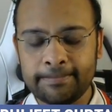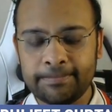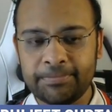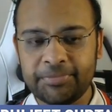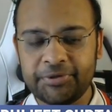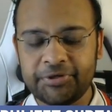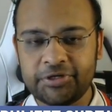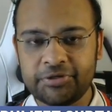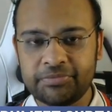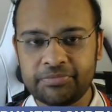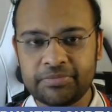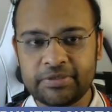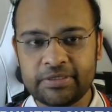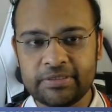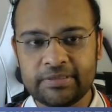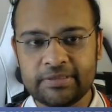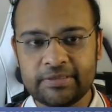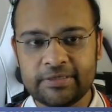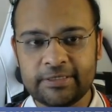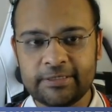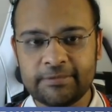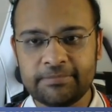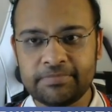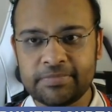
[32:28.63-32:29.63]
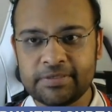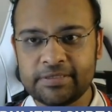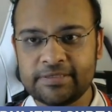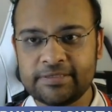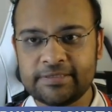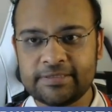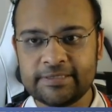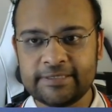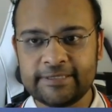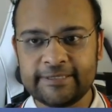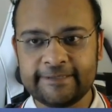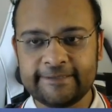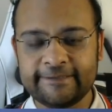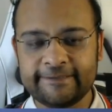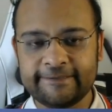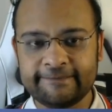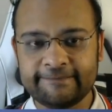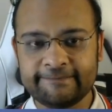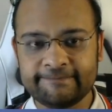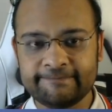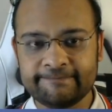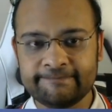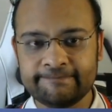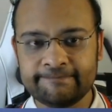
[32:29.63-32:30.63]
bishop b3, b6,
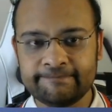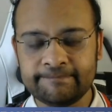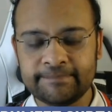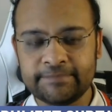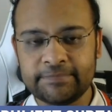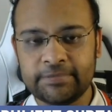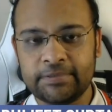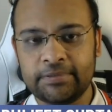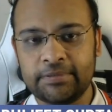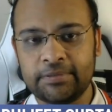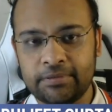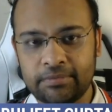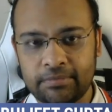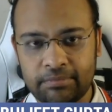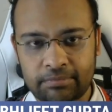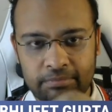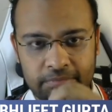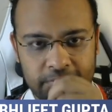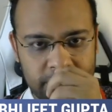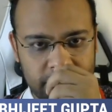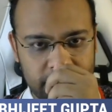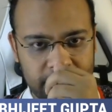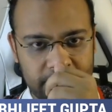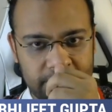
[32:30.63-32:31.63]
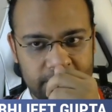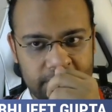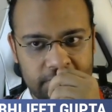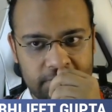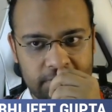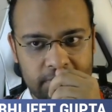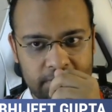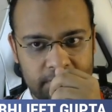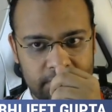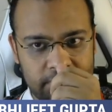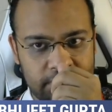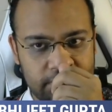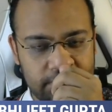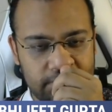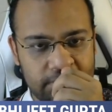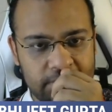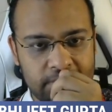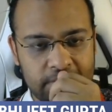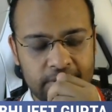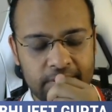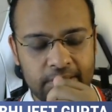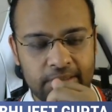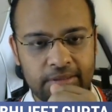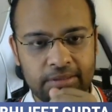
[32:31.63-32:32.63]
bishop e3,
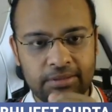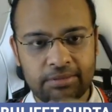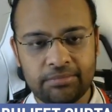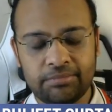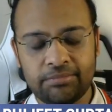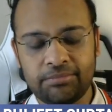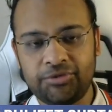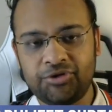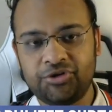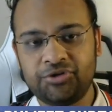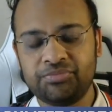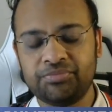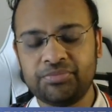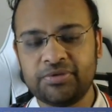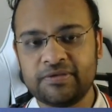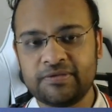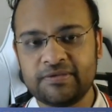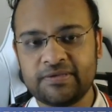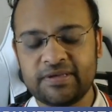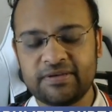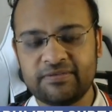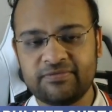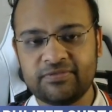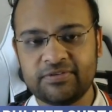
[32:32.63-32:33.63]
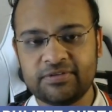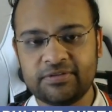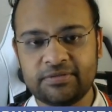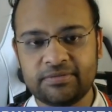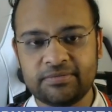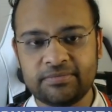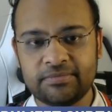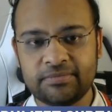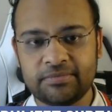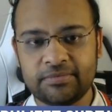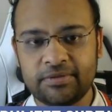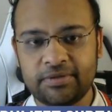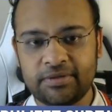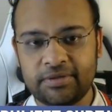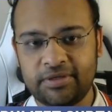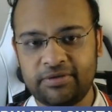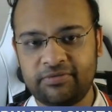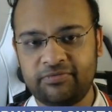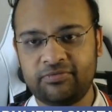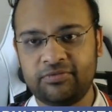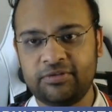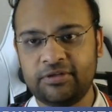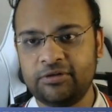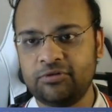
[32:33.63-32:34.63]
bishop b7,
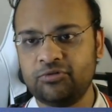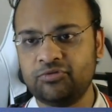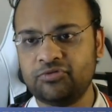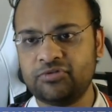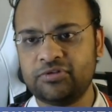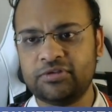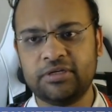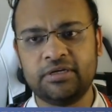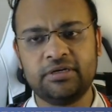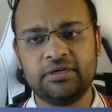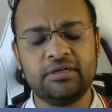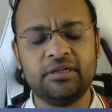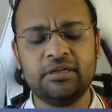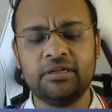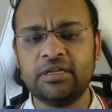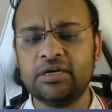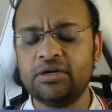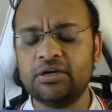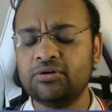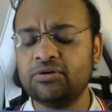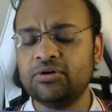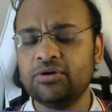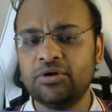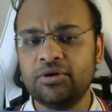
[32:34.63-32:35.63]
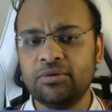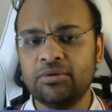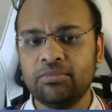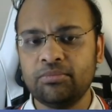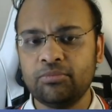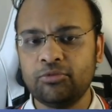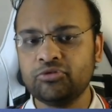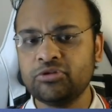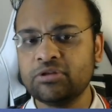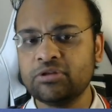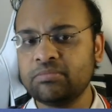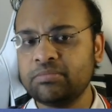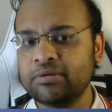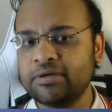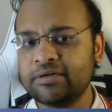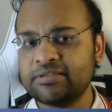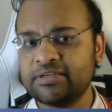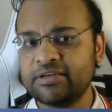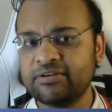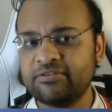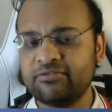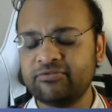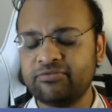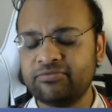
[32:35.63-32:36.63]
f3, rook c8. Till now, both the
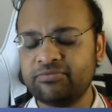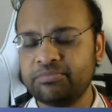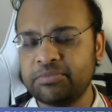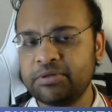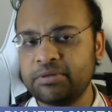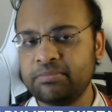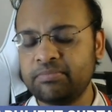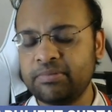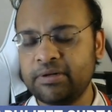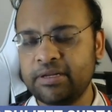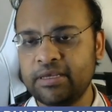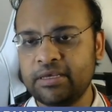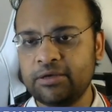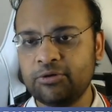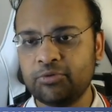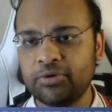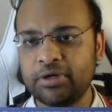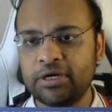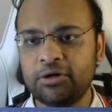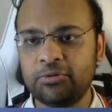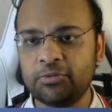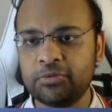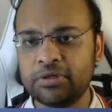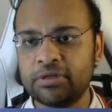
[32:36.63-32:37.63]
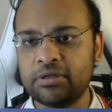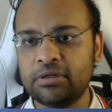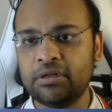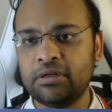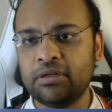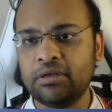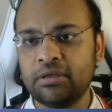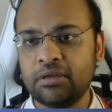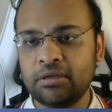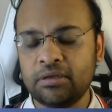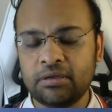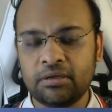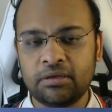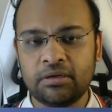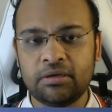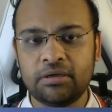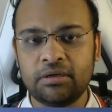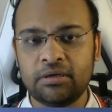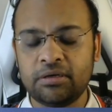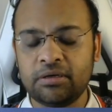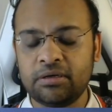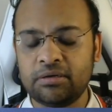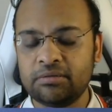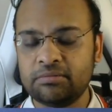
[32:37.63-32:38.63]
players have been playing quite
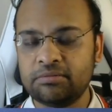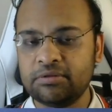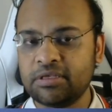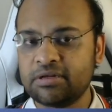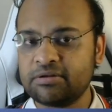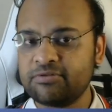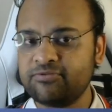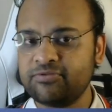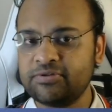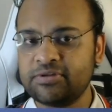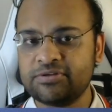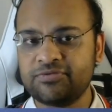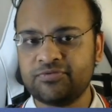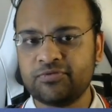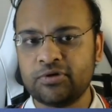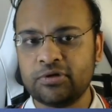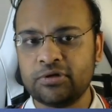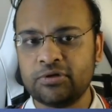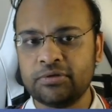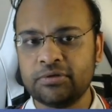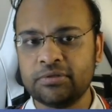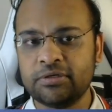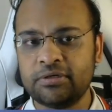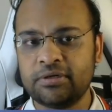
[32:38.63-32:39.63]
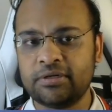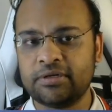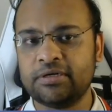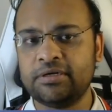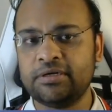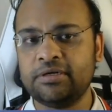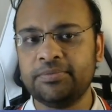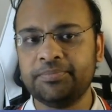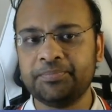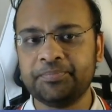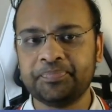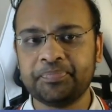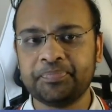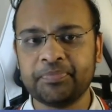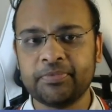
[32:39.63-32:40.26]
well. They're just following the trend.